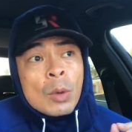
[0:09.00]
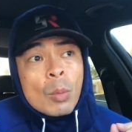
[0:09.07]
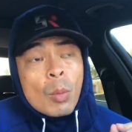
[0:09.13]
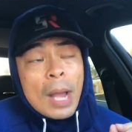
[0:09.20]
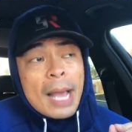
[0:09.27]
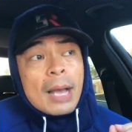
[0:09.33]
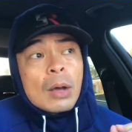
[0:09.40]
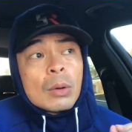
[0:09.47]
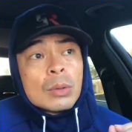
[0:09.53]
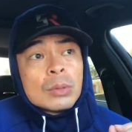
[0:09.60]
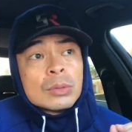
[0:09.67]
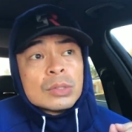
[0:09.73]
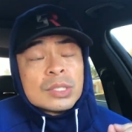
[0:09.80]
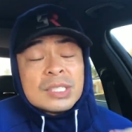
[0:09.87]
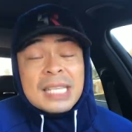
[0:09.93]
wow,
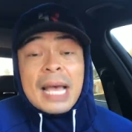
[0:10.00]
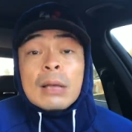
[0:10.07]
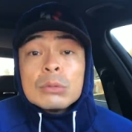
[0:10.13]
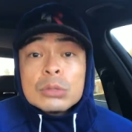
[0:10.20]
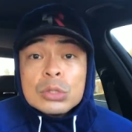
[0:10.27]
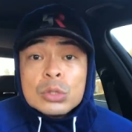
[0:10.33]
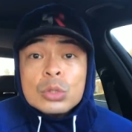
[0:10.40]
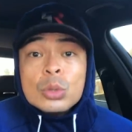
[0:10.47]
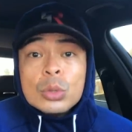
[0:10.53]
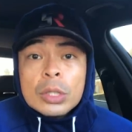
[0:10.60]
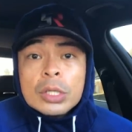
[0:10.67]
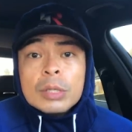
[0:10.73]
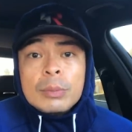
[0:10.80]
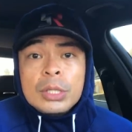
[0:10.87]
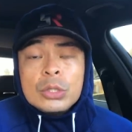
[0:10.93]
sounds too
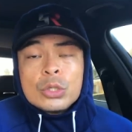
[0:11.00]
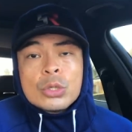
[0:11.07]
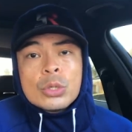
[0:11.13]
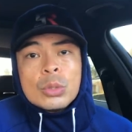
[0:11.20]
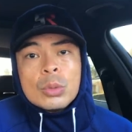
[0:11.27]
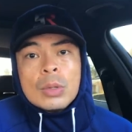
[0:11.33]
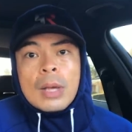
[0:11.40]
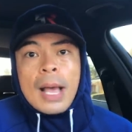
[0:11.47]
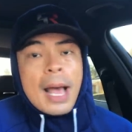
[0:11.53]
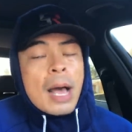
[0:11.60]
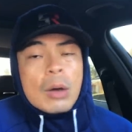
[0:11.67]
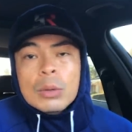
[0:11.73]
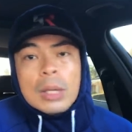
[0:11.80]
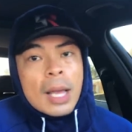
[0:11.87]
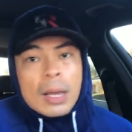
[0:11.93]
good to be true.
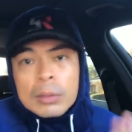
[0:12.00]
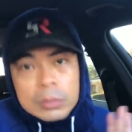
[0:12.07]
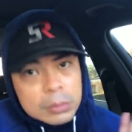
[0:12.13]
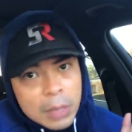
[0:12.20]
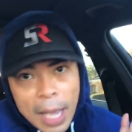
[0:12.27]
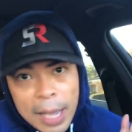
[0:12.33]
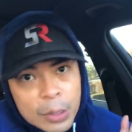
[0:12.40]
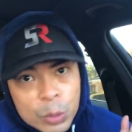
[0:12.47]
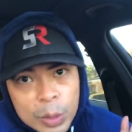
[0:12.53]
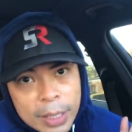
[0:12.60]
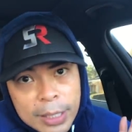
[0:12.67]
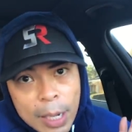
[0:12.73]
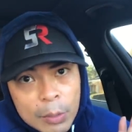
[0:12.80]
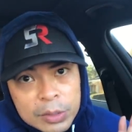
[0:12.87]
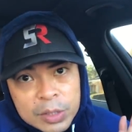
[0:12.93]
How, how, how do you
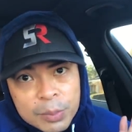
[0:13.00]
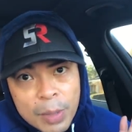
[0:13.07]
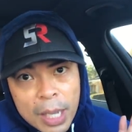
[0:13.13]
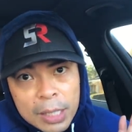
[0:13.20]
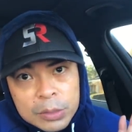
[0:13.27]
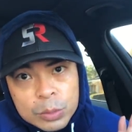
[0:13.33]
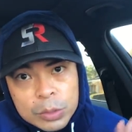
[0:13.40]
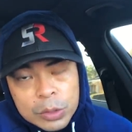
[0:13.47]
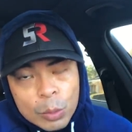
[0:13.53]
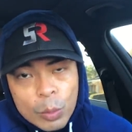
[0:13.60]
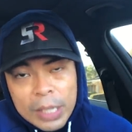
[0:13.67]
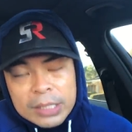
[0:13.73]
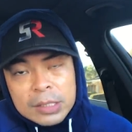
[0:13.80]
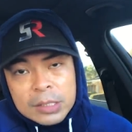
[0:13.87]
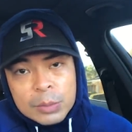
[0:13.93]
get that response when you're
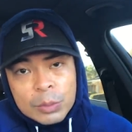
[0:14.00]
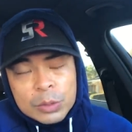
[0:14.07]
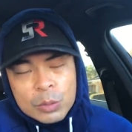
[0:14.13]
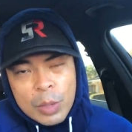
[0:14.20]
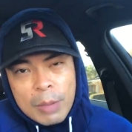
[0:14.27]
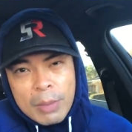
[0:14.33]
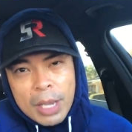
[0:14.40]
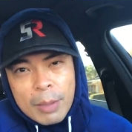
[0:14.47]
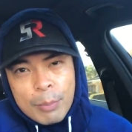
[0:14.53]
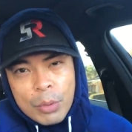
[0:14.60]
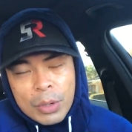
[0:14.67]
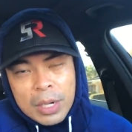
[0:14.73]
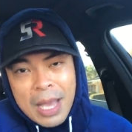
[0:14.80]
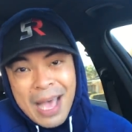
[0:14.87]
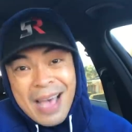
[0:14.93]
raising someone's rate by a
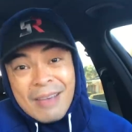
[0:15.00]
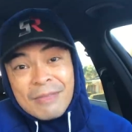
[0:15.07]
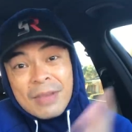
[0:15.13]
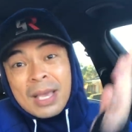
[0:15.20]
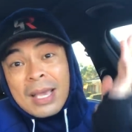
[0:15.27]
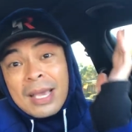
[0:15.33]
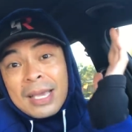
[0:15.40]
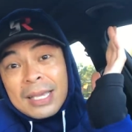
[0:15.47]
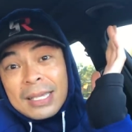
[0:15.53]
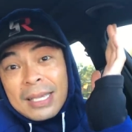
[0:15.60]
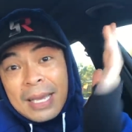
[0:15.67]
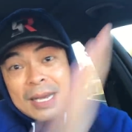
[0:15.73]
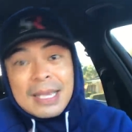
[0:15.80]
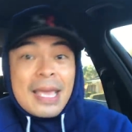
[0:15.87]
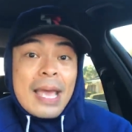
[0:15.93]
point and a half?
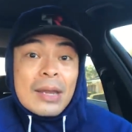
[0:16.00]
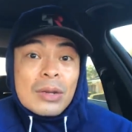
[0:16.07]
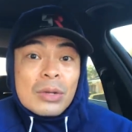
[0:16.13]
Get a gander